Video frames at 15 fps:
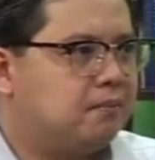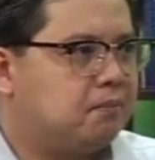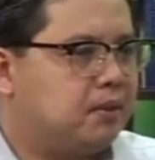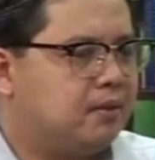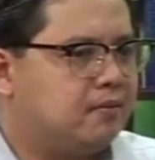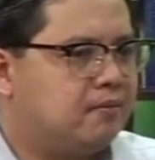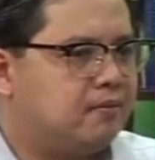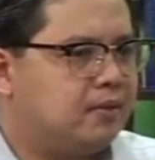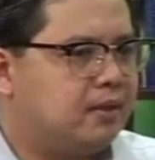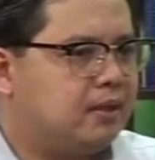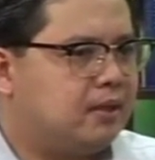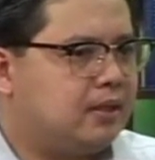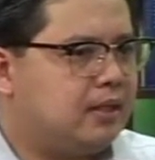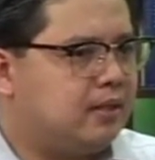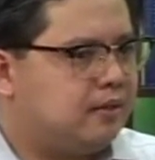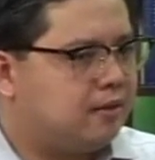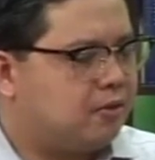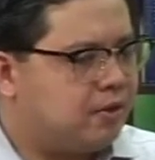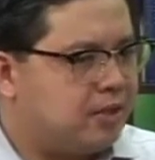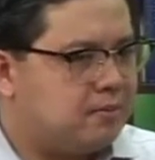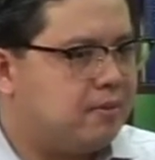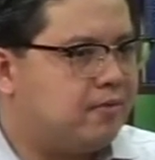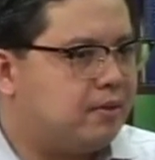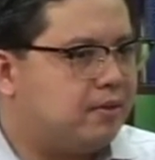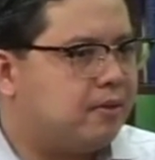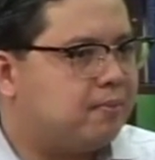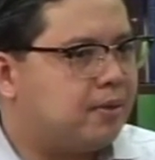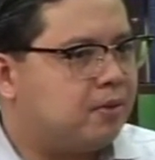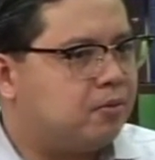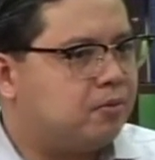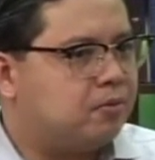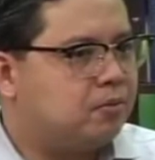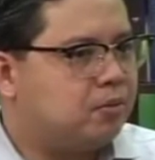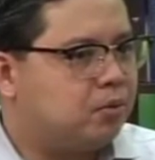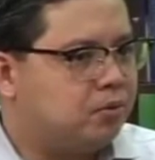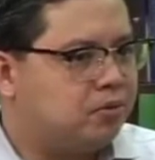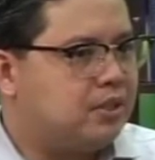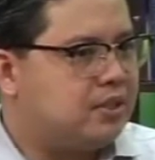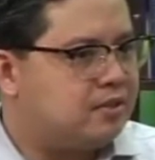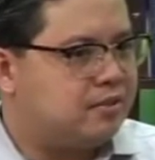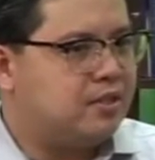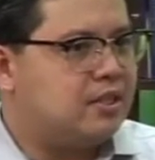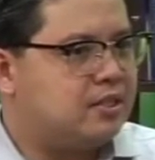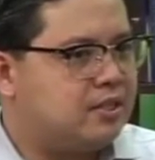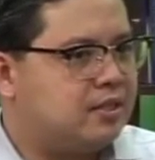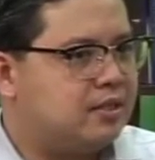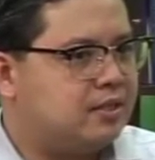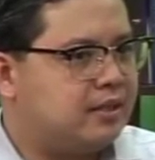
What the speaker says: But yeah, correct me if I'm wrong, pero don't these things na